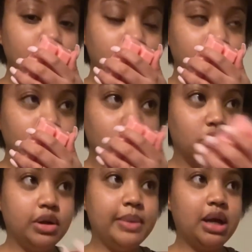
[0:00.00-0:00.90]
So one
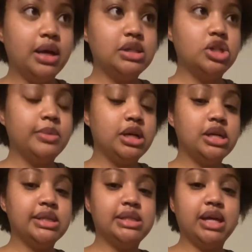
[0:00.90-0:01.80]
of my
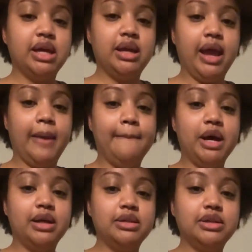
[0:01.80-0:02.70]
customers did a
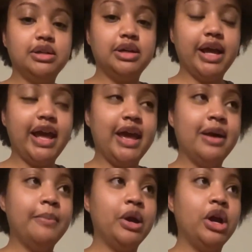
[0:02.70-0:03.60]
bundle, hey
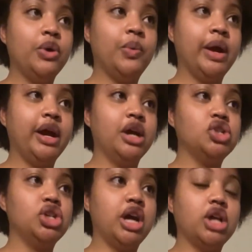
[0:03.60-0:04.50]
Amber, where
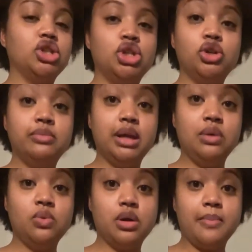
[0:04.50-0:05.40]
she got 2 mini
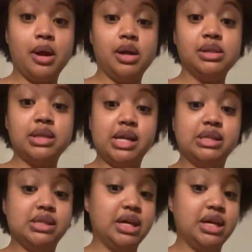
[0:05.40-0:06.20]
warmers and 6